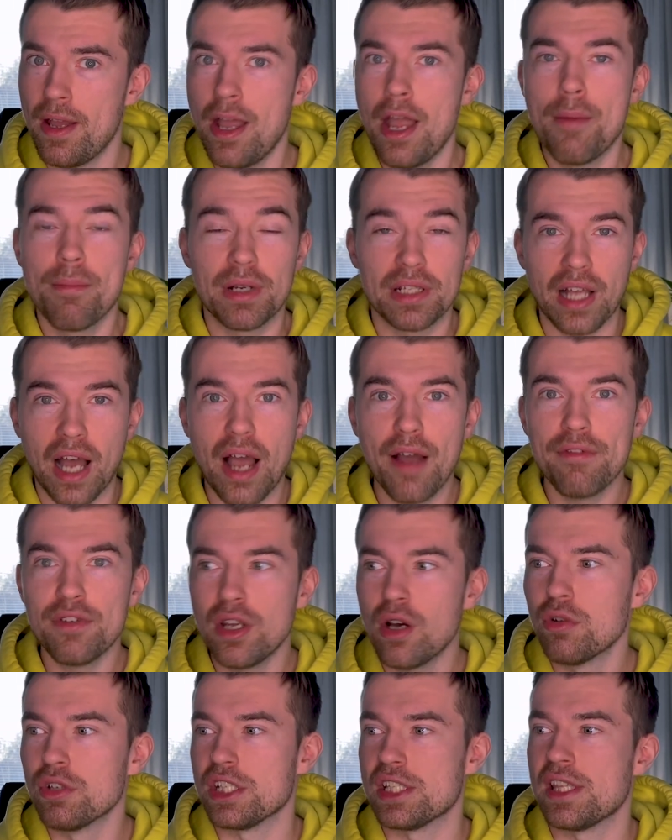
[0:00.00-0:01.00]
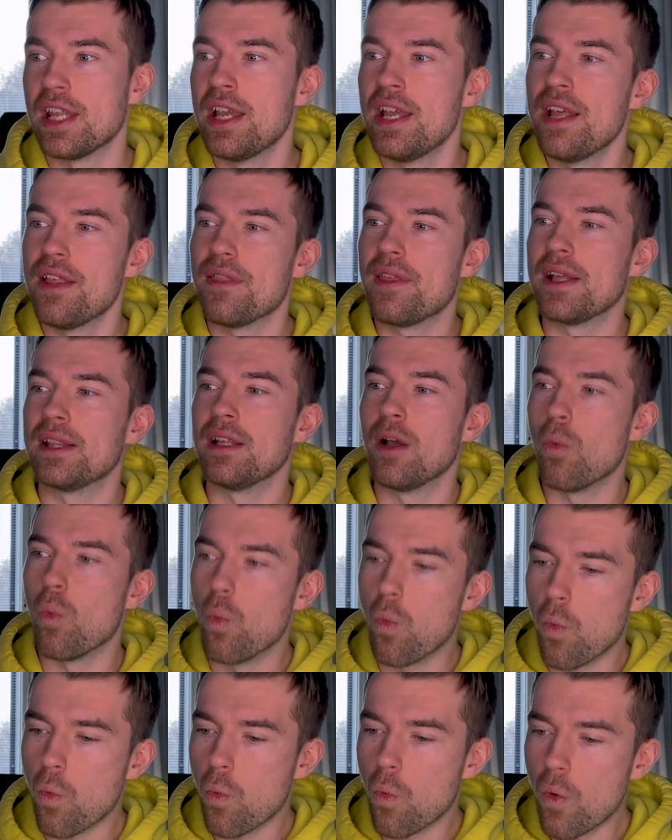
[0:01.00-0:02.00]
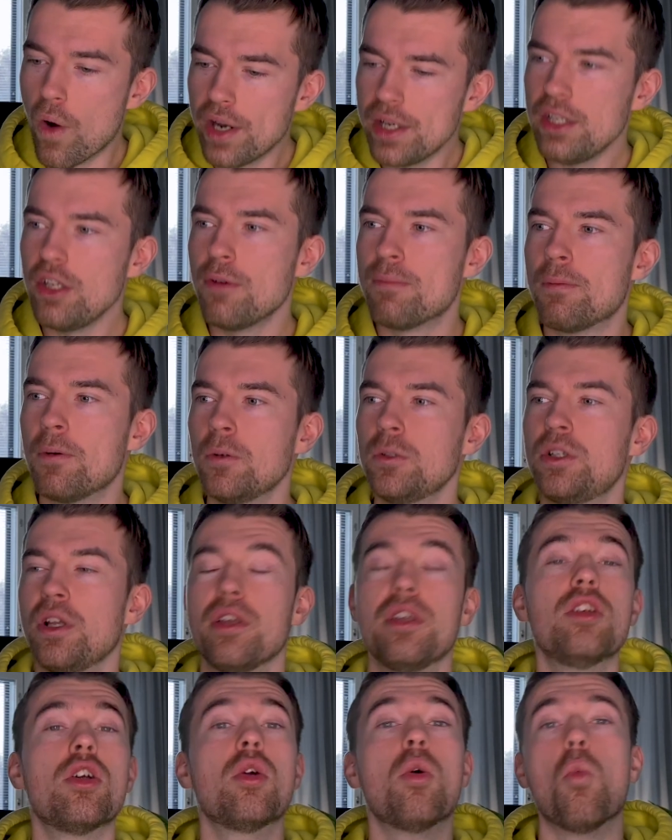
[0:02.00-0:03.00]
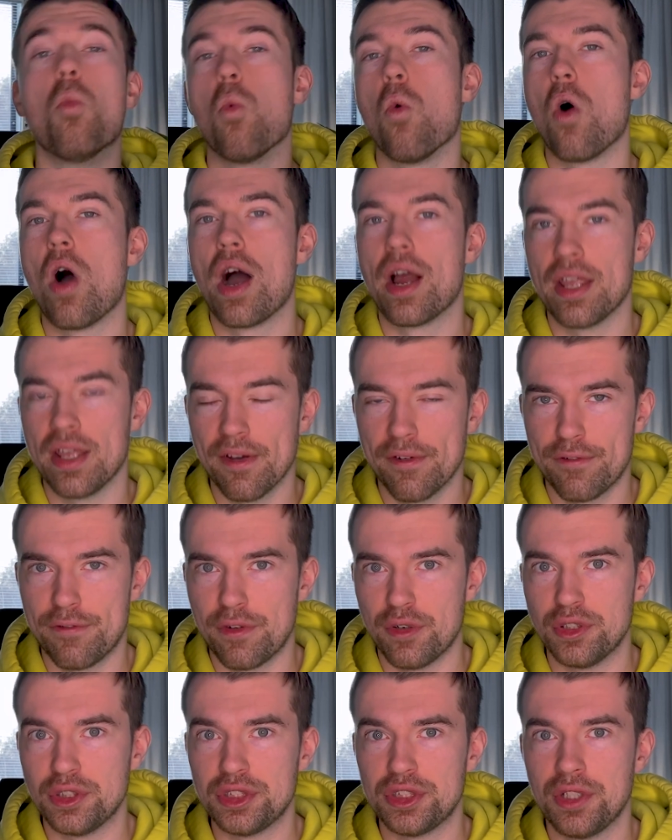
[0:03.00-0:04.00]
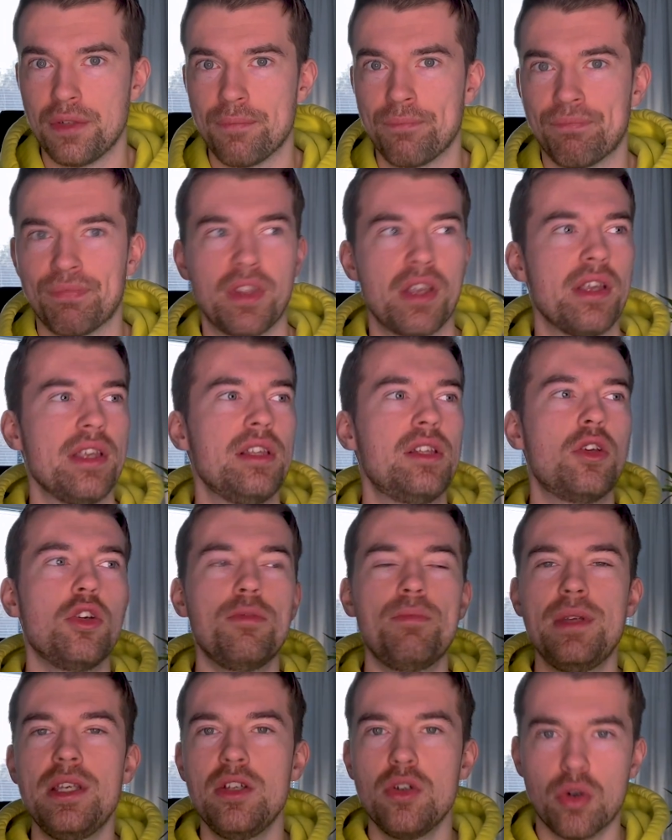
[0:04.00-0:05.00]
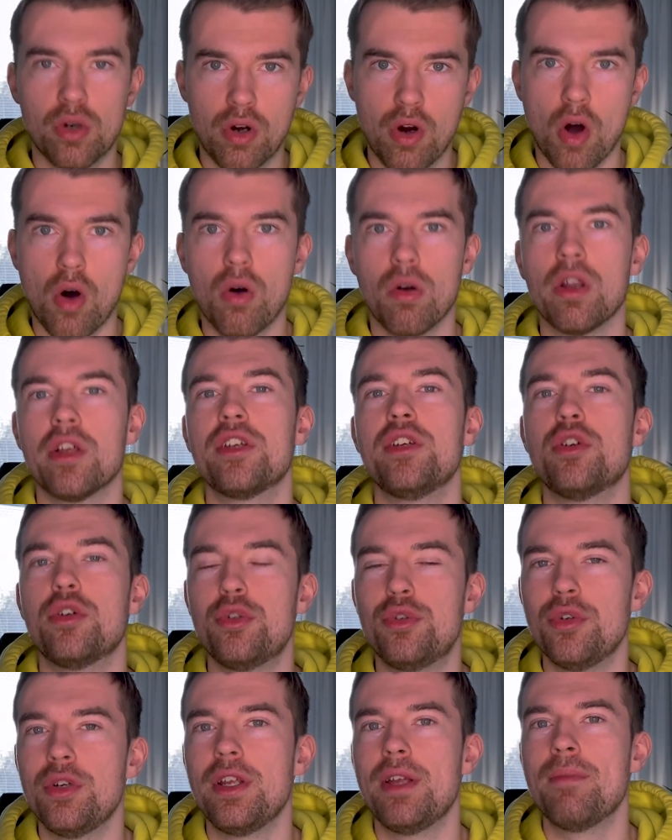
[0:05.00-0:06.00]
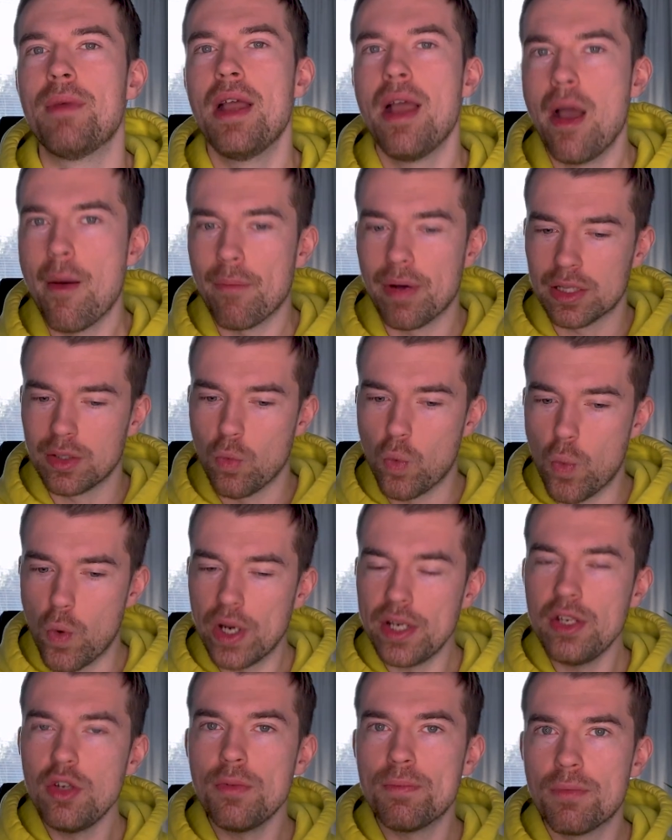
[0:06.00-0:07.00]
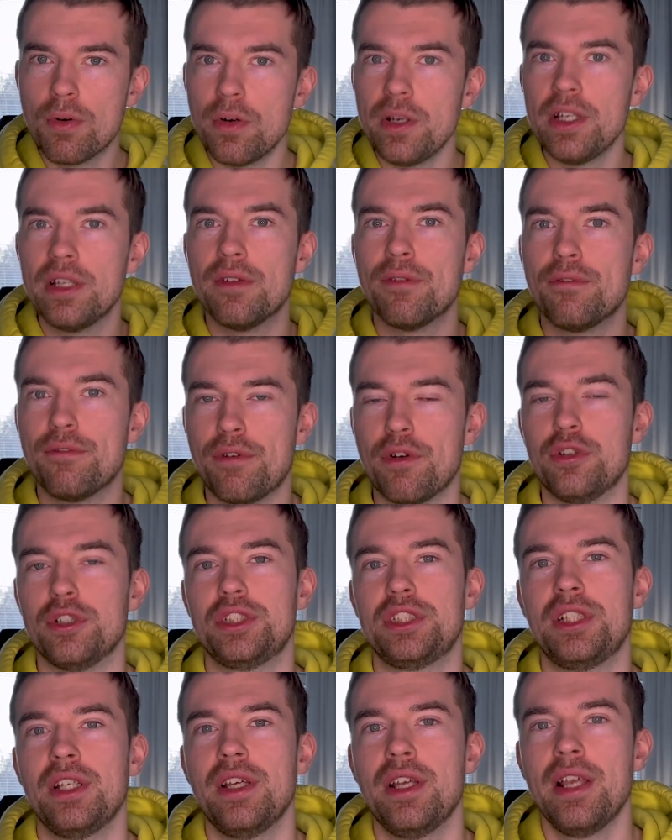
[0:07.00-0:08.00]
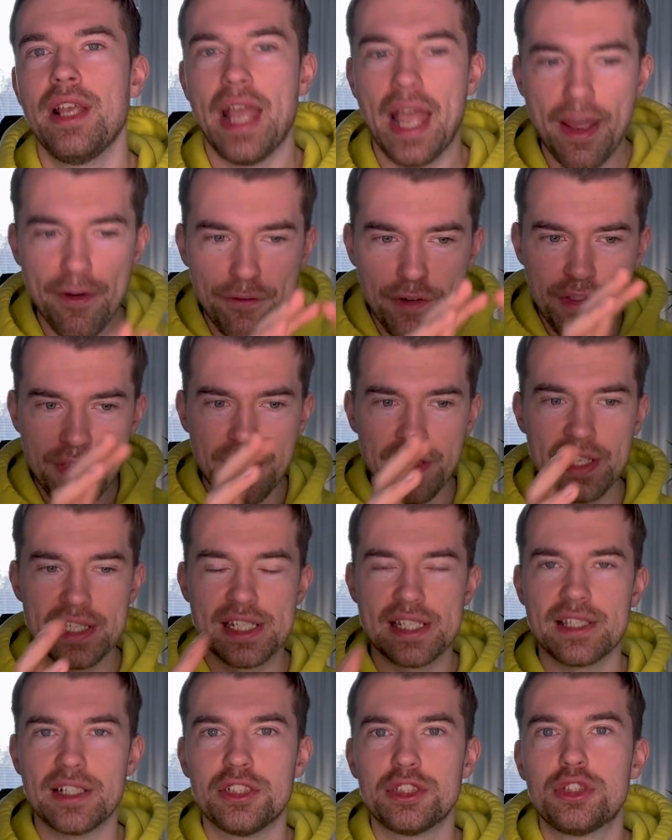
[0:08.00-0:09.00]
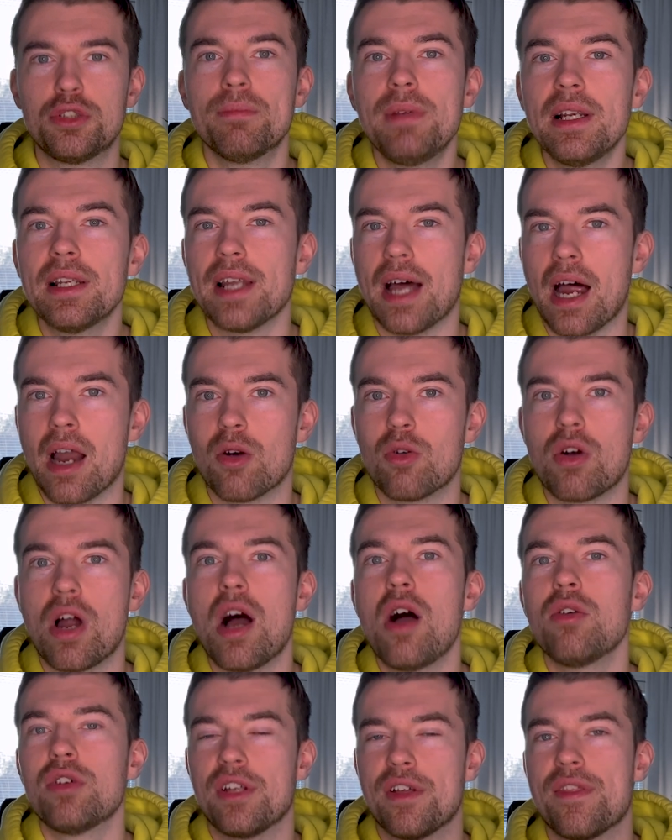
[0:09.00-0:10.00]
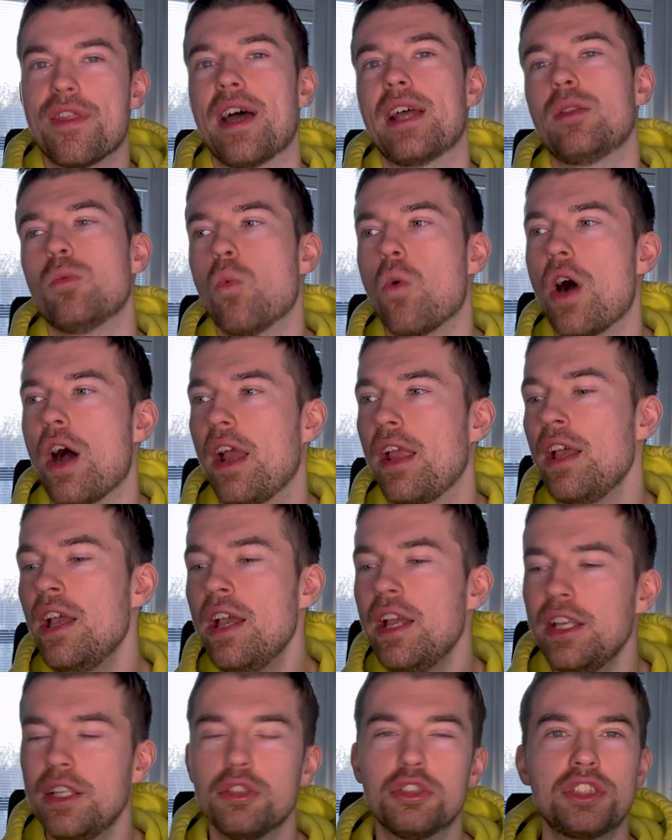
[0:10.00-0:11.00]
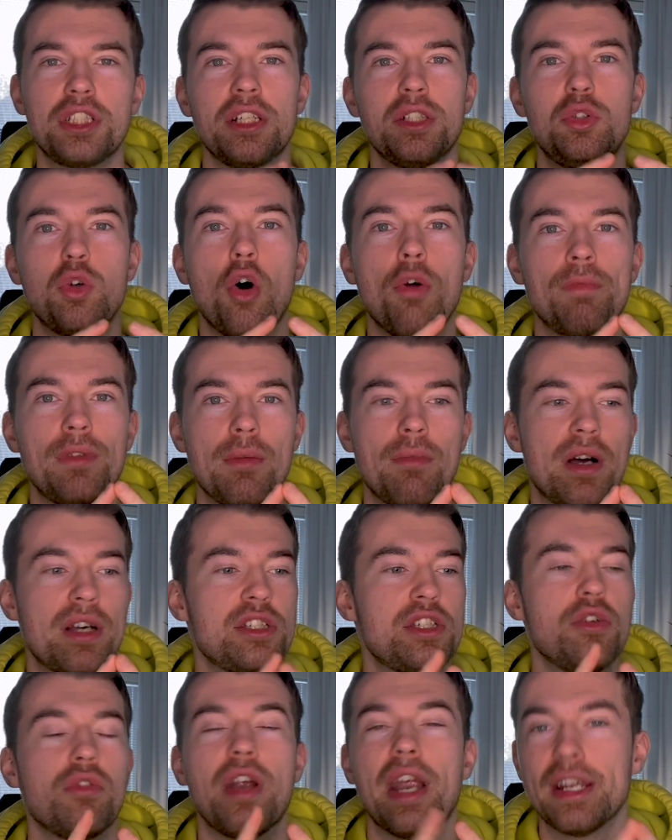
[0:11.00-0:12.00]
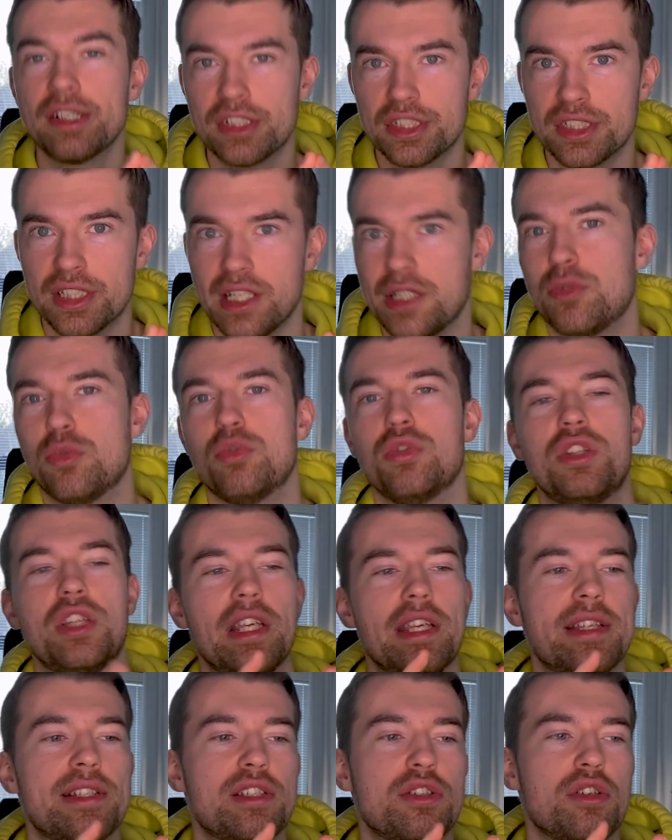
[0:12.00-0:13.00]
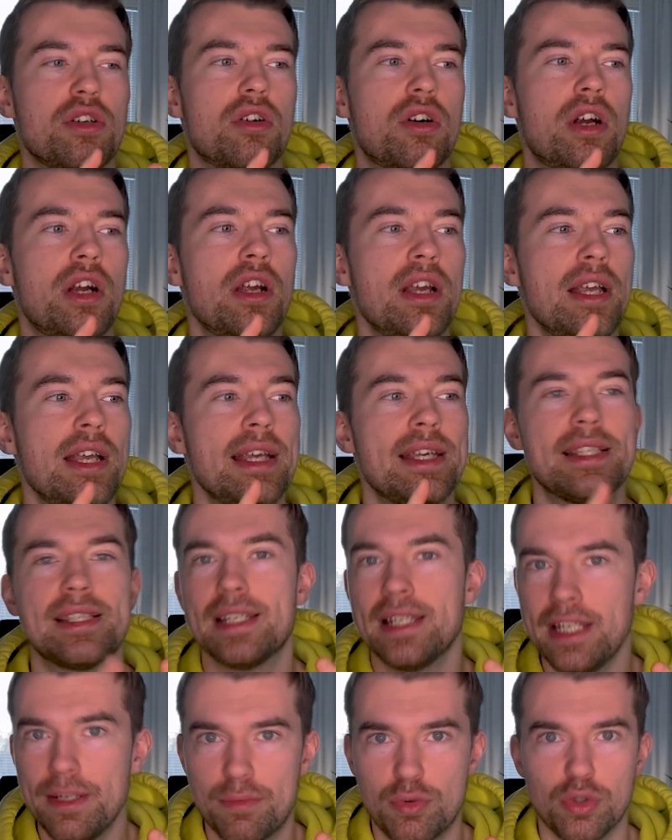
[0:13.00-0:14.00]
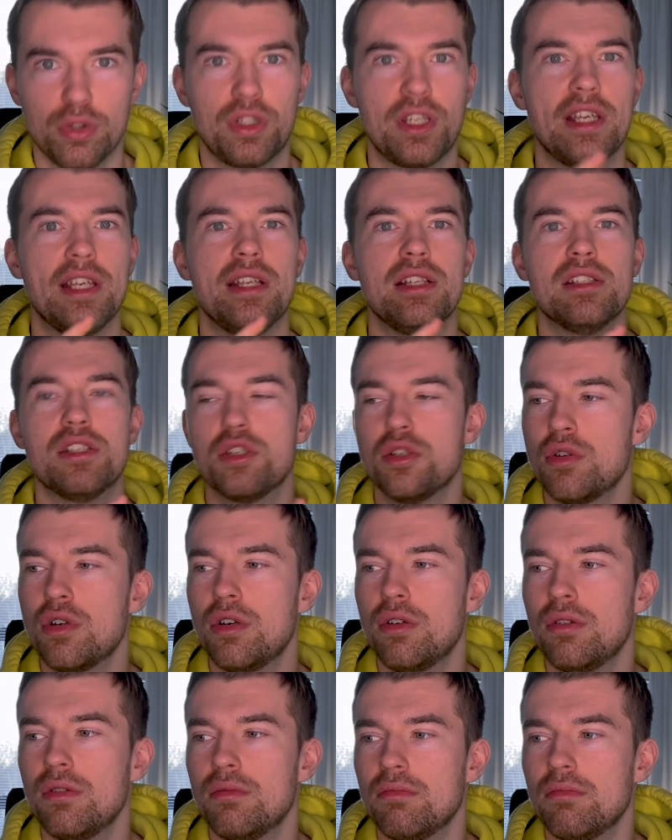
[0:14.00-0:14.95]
But I've noticed that when you put your why first, it could be your goal, your dream, but when you put it first, everything starts to build around that why. You start to optimize your exercise routines, your sleep routines, your